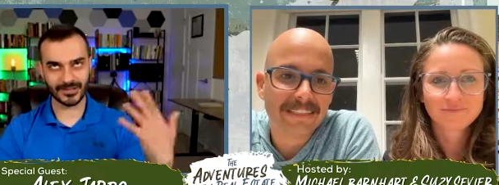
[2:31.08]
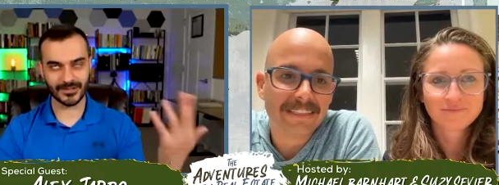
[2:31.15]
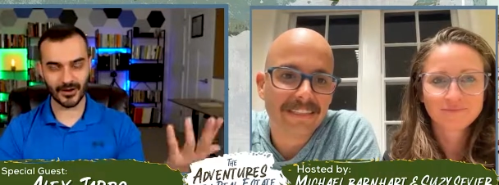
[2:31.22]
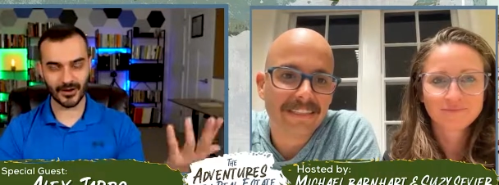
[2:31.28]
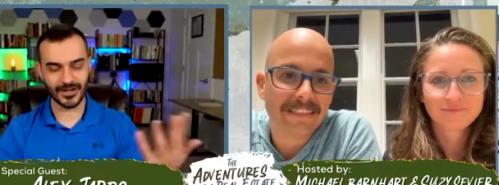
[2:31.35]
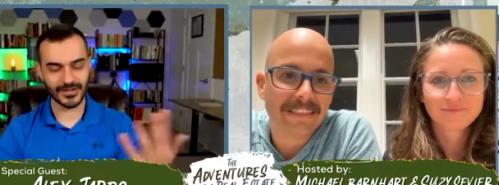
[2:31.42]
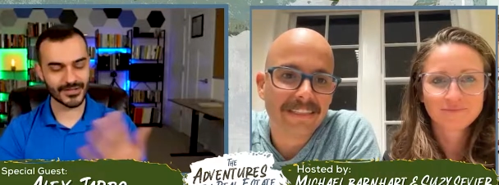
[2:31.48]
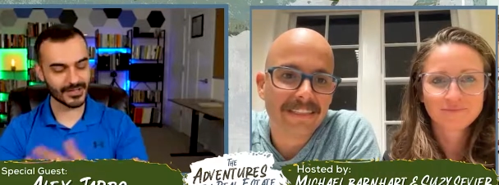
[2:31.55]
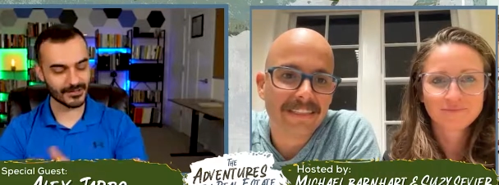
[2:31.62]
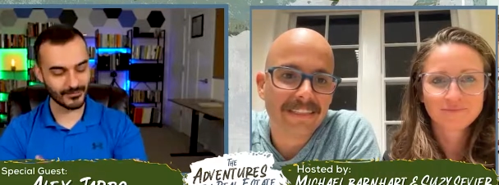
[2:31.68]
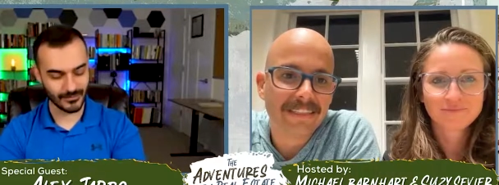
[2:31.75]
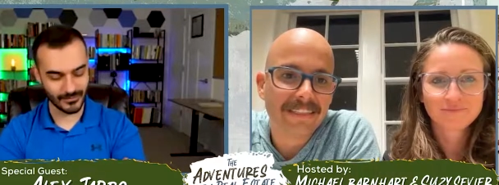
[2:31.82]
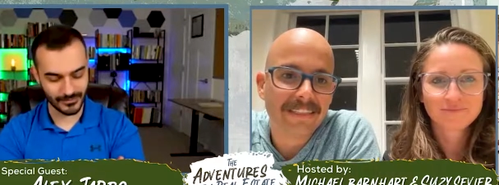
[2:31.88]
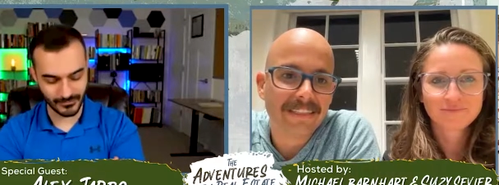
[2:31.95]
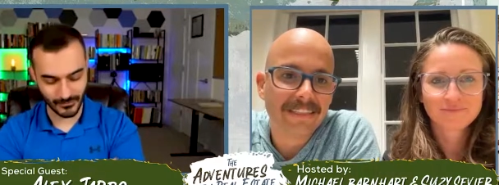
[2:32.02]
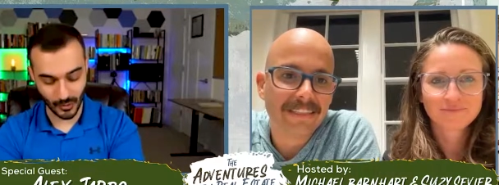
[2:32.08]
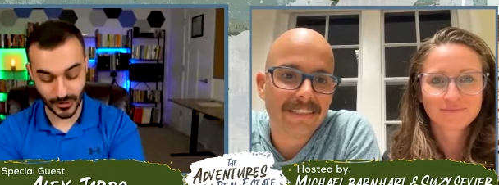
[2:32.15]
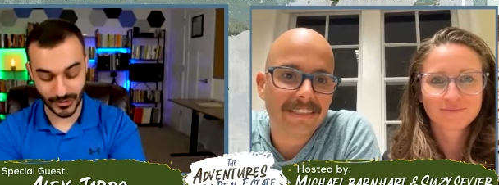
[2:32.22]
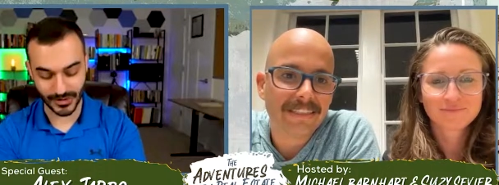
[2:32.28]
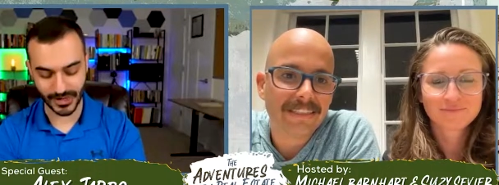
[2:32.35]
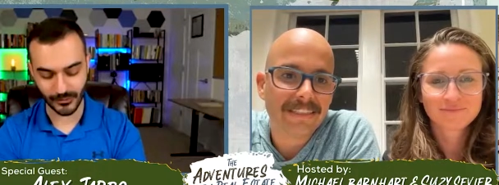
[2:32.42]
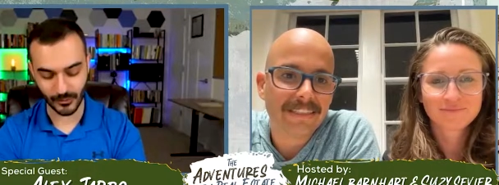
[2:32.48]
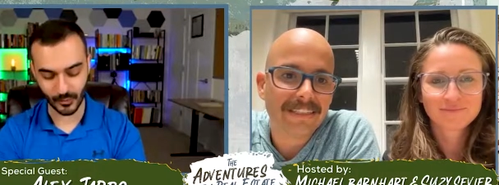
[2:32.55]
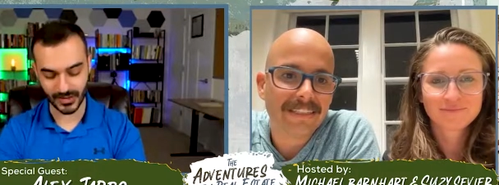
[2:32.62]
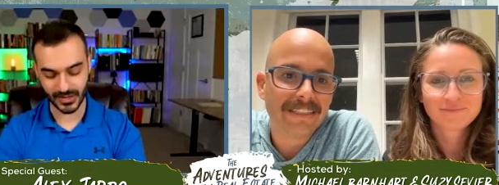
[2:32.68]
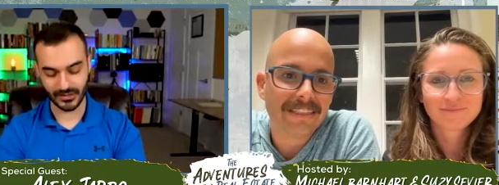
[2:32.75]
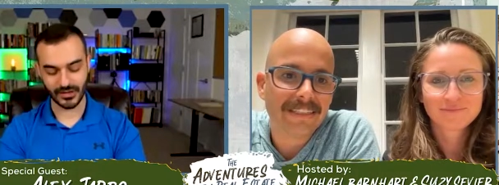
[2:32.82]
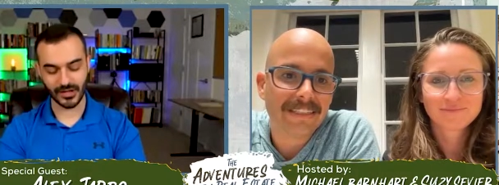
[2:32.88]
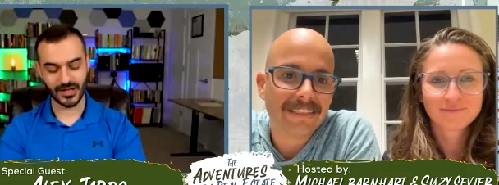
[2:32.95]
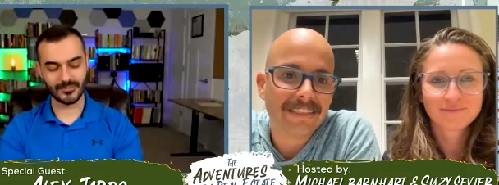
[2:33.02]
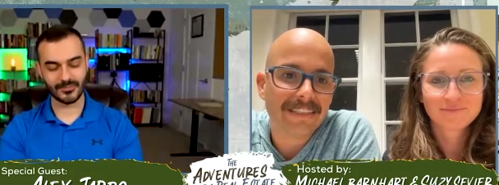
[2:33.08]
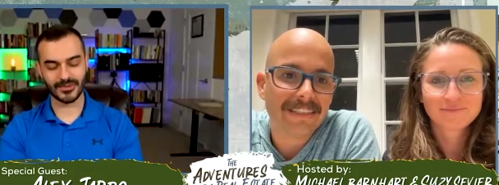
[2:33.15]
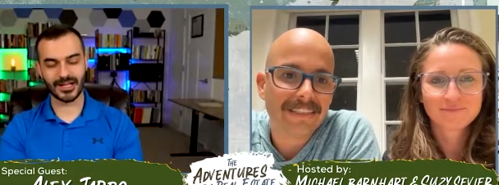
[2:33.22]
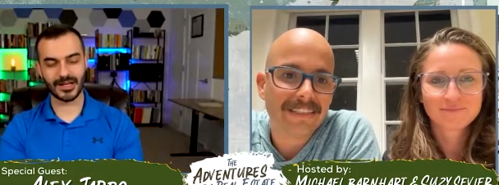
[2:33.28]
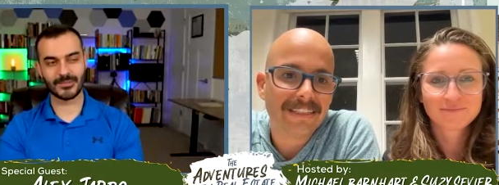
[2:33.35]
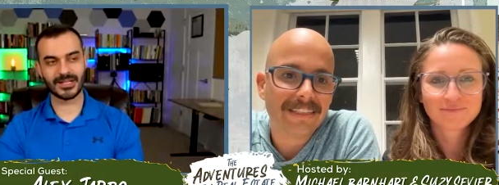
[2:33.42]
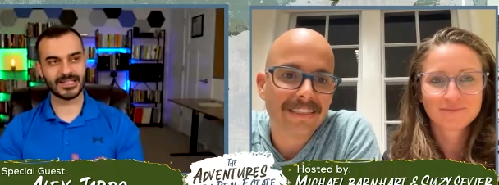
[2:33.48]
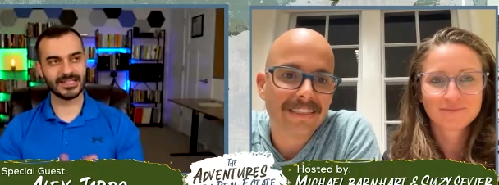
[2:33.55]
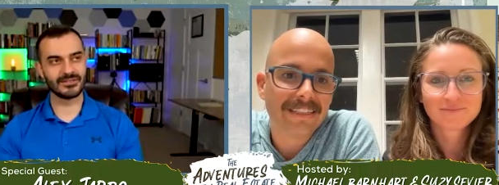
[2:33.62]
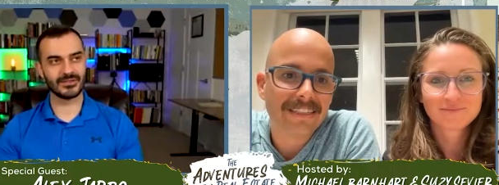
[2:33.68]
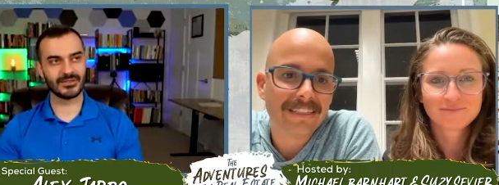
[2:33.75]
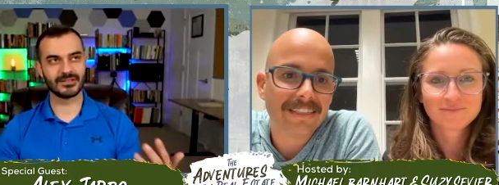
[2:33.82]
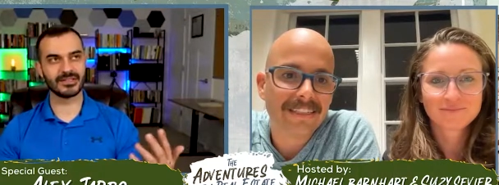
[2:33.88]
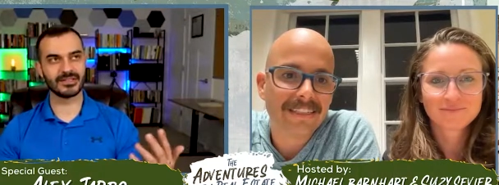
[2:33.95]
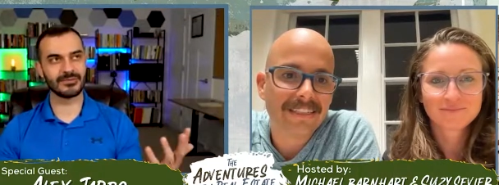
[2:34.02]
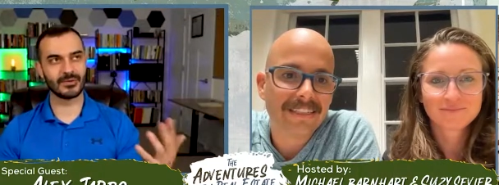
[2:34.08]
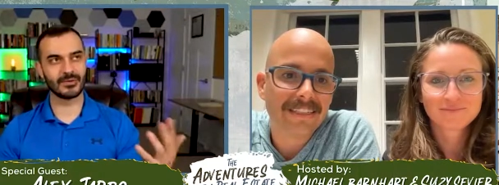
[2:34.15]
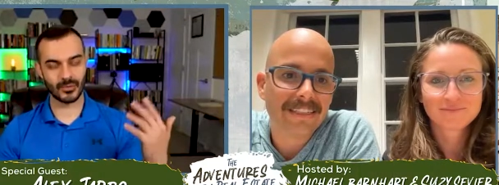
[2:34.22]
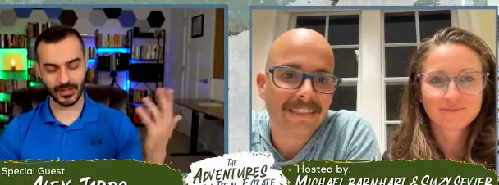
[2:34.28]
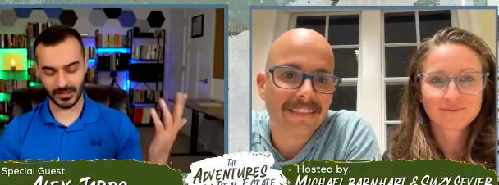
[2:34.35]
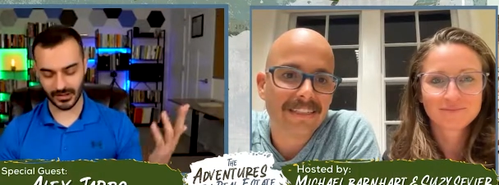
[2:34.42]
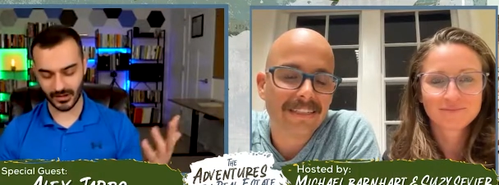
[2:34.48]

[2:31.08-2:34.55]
Speaker 1: costing more than I, we thought, but I mean, even even what it